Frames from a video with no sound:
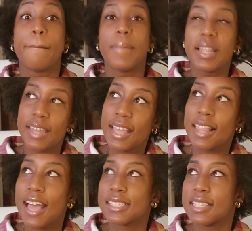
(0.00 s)

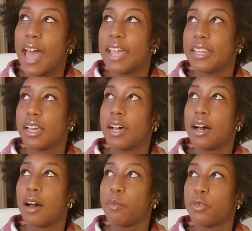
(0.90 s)
Monday last night
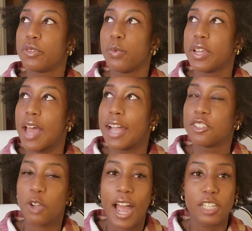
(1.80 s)
um, was when
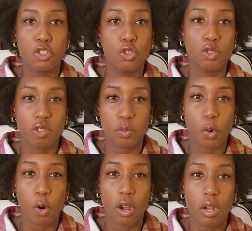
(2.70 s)
I tried to do
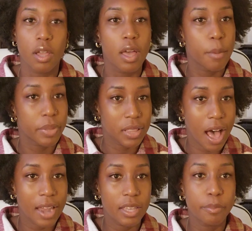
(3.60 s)
some more
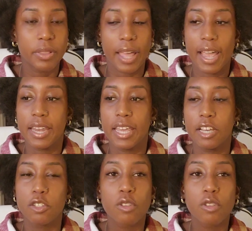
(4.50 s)
plotting planning.